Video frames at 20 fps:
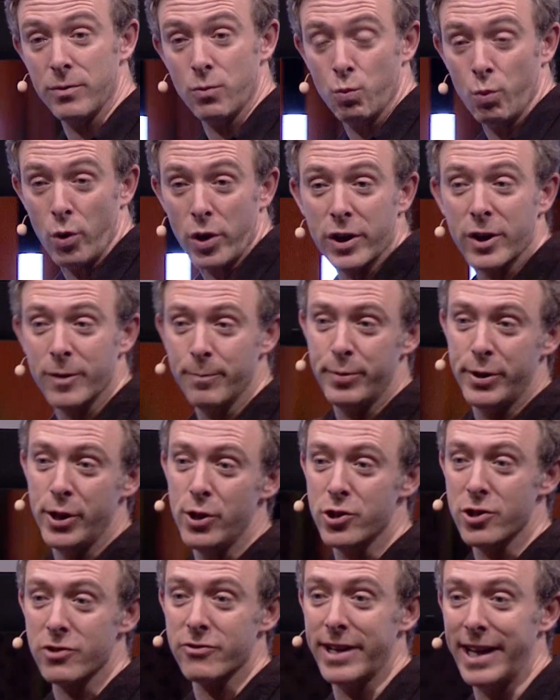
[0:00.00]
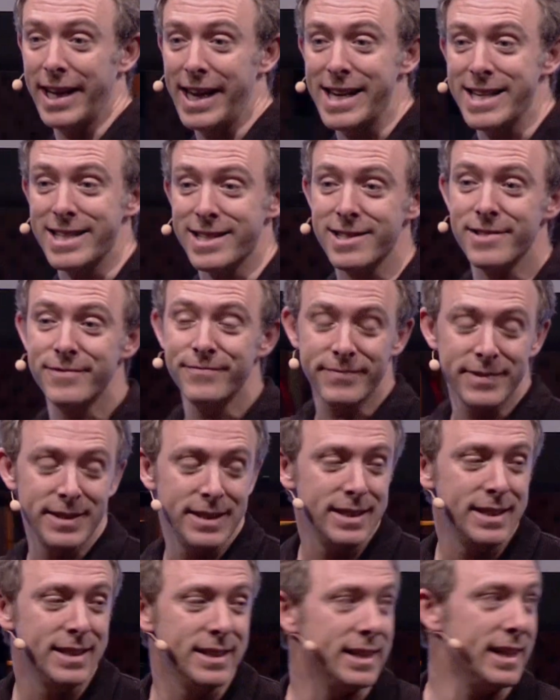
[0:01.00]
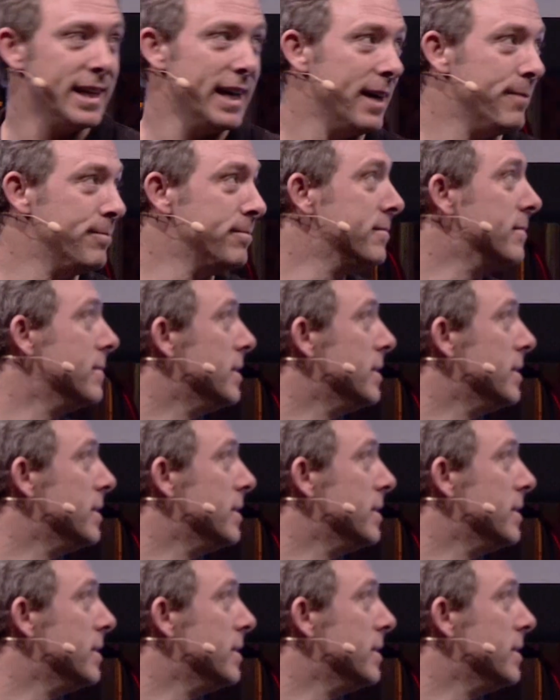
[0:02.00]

what a computer really is. Um,